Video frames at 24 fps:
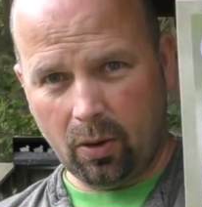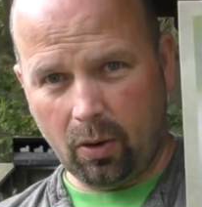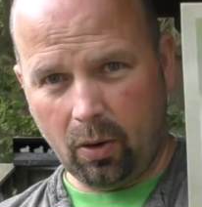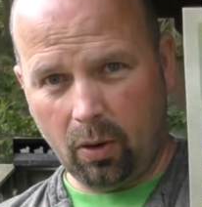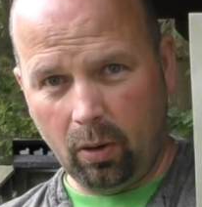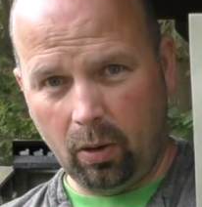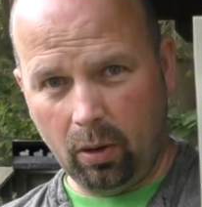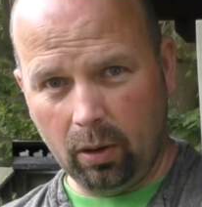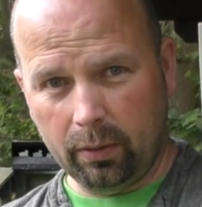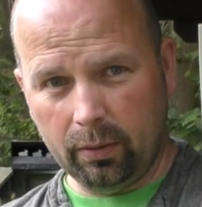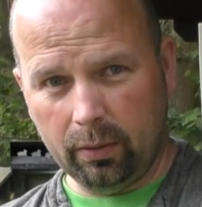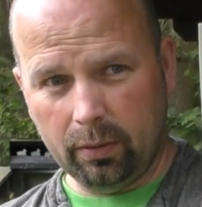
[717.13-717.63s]

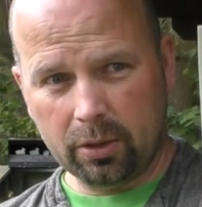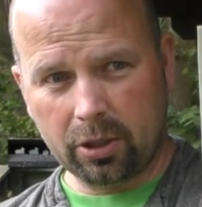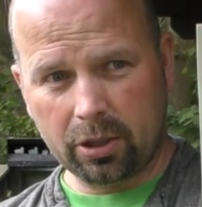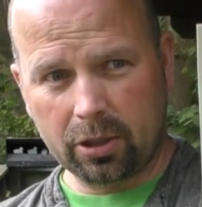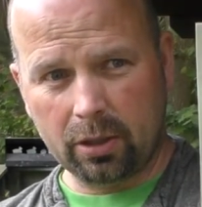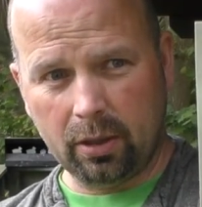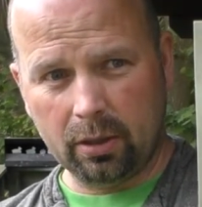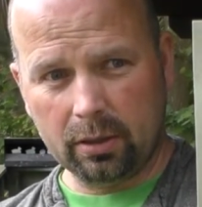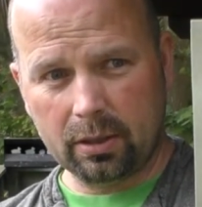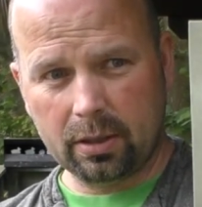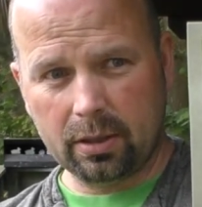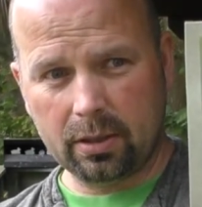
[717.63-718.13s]
All of those
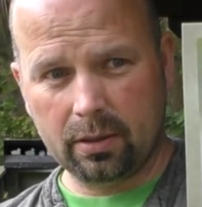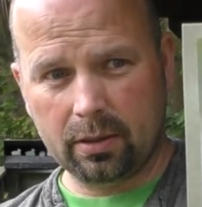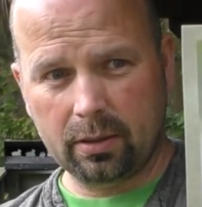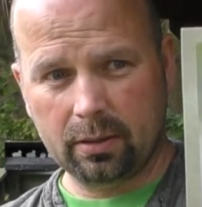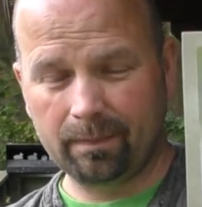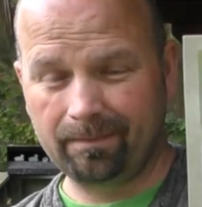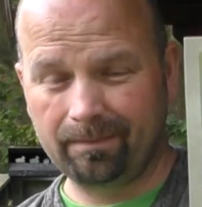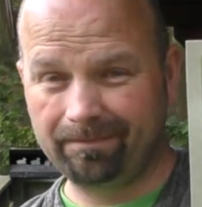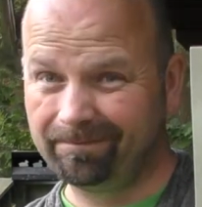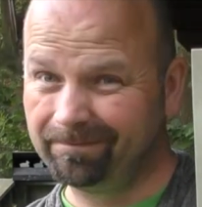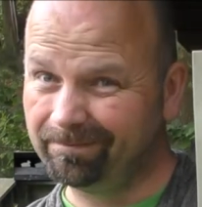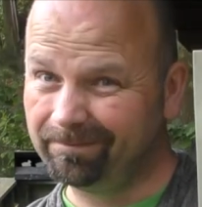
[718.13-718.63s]
shots
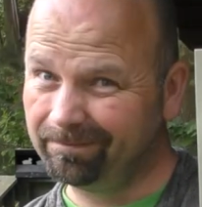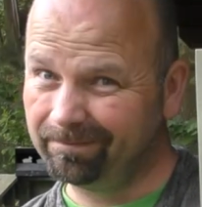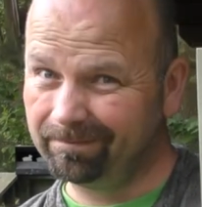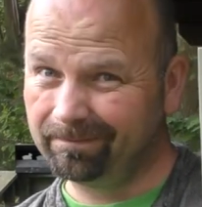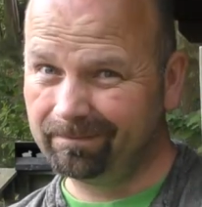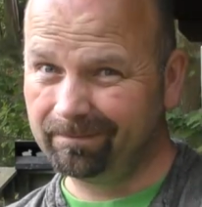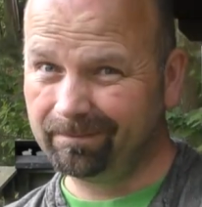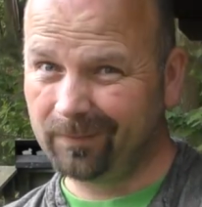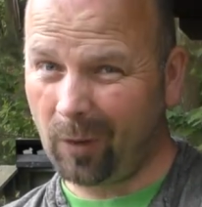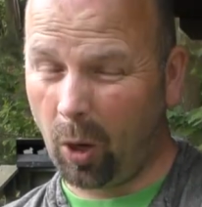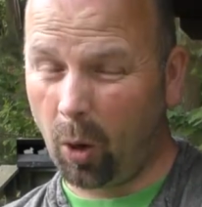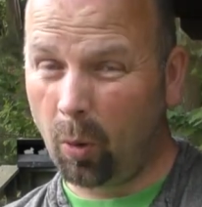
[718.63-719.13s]

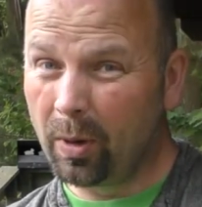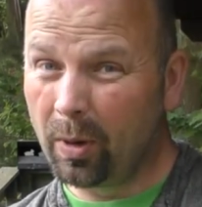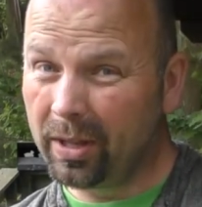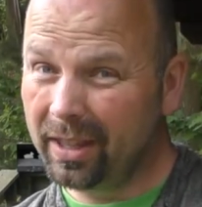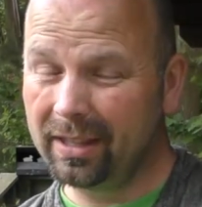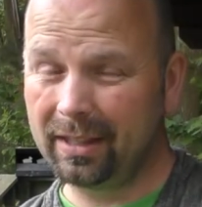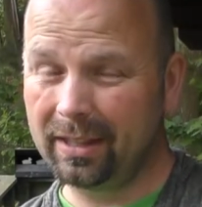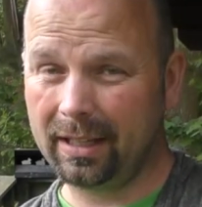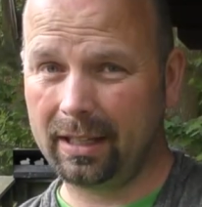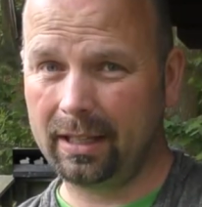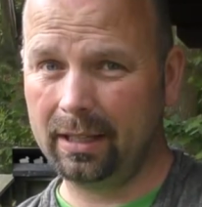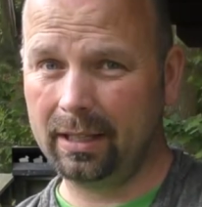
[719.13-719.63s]
are
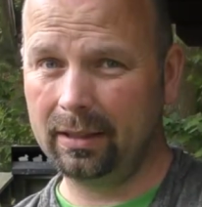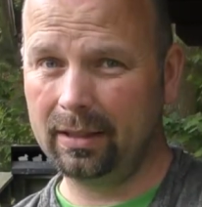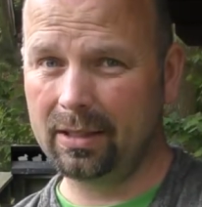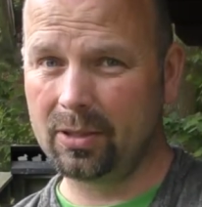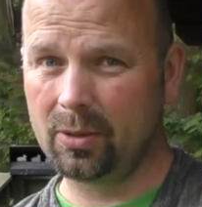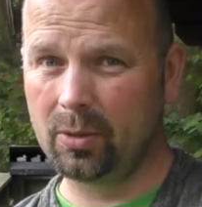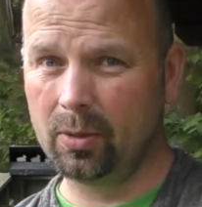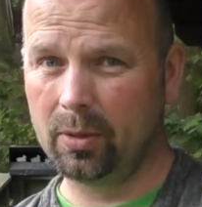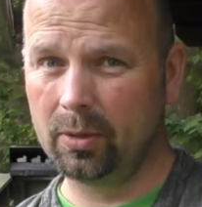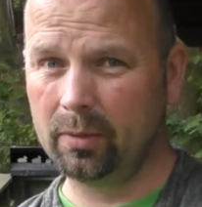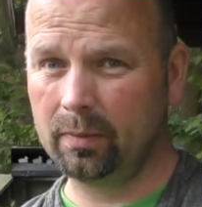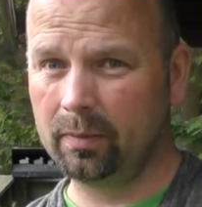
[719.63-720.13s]
within the kill
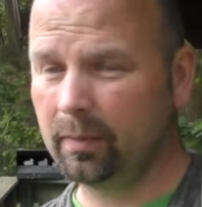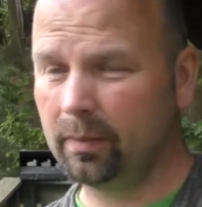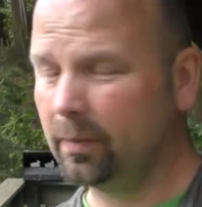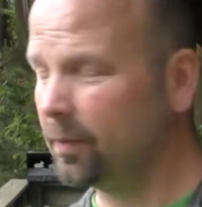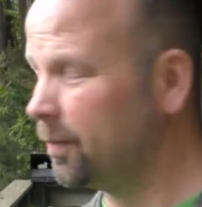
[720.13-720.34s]
zone